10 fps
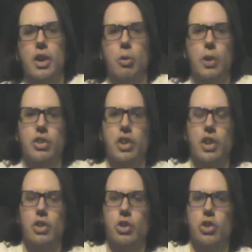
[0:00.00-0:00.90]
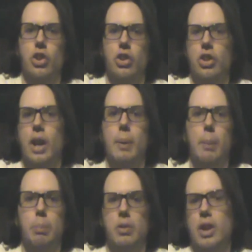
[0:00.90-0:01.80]
which is the same
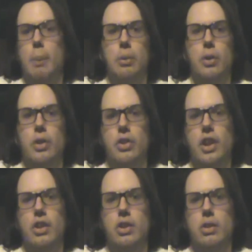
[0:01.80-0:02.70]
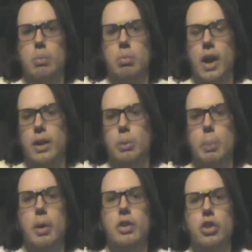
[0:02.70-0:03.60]
episode as this, title, but
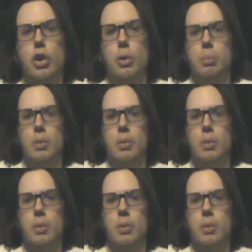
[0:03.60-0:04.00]
part 2.